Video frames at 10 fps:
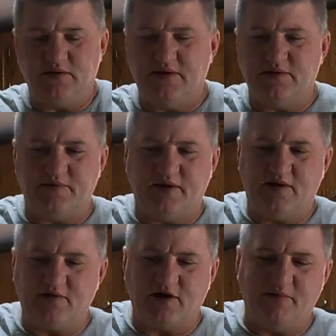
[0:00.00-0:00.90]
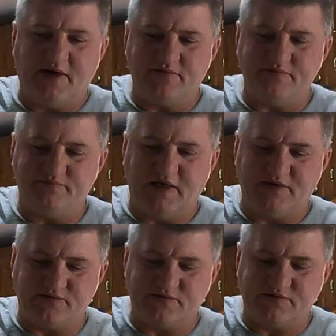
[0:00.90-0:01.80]
and I don't care about
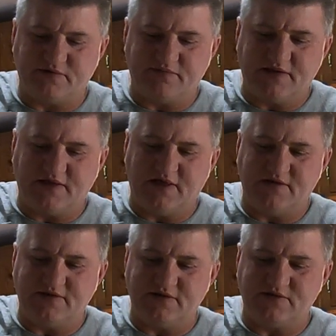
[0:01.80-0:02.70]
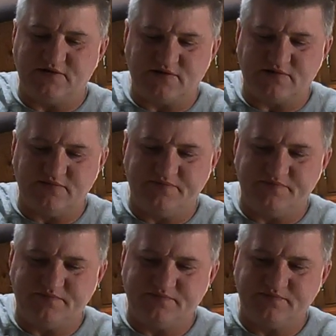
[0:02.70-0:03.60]
measuring and stuff like that. It's, just
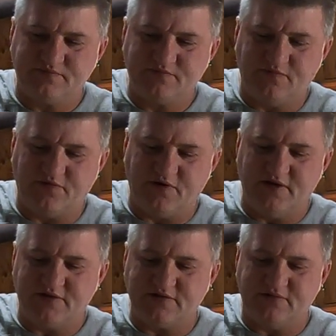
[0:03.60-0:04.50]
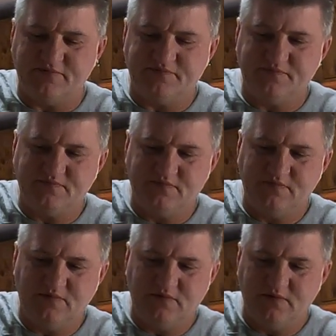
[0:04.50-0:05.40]
for us, so.
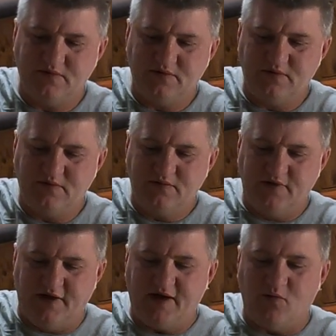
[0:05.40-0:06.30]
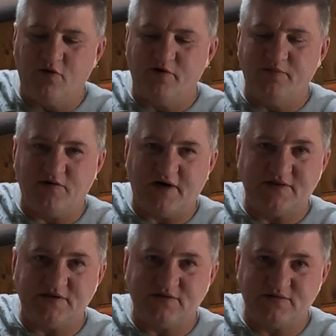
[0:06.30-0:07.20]
And that Wonder Mill
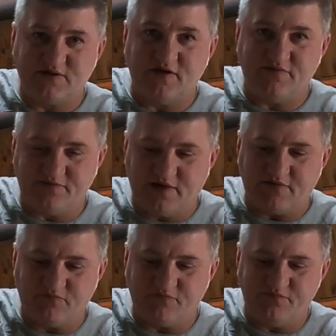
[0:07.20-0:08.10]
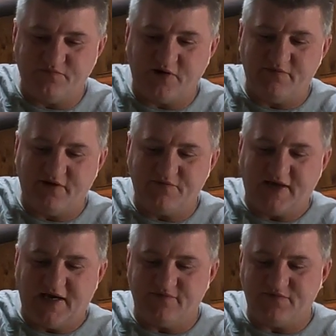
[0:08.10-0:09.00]
grinds this stuff like very, very
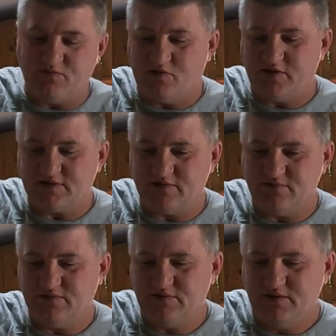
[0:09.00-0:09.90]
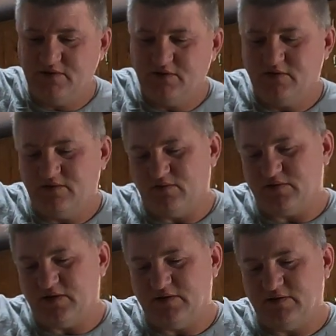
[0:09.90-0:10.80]
fine if you want it to.
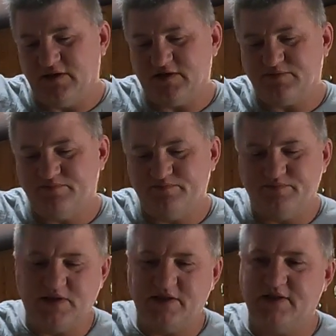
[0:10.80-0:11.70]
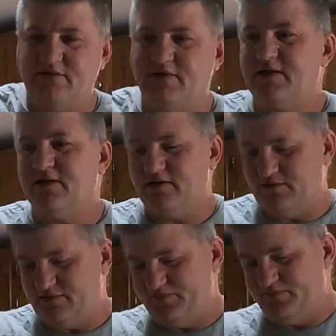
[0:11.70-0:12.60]
Okay, that's plenty right there.